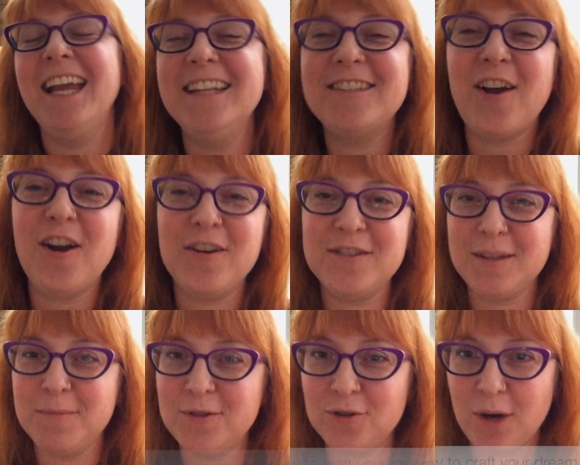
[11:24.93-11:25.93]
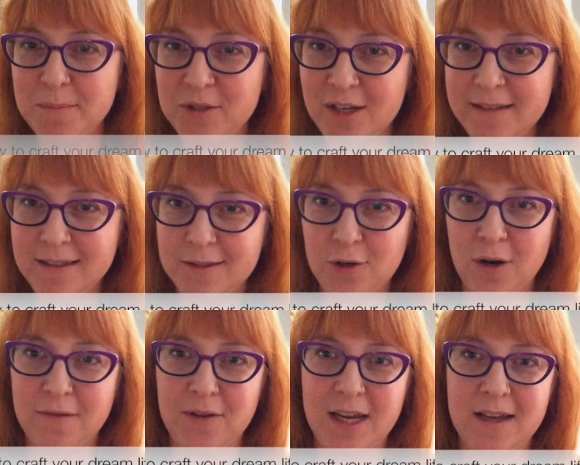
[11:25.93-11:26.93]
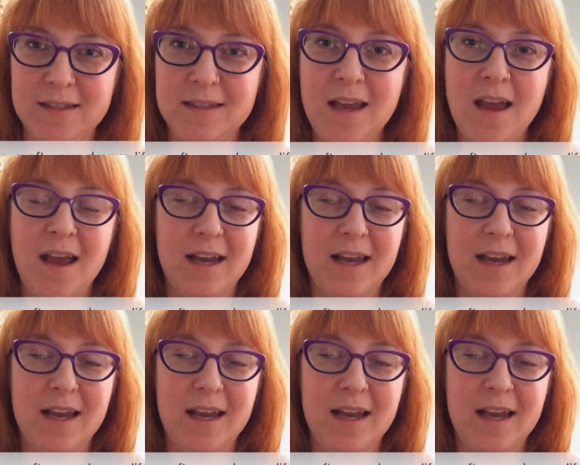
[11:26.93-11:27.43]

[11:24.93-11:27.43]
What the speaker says: It's our subscription service.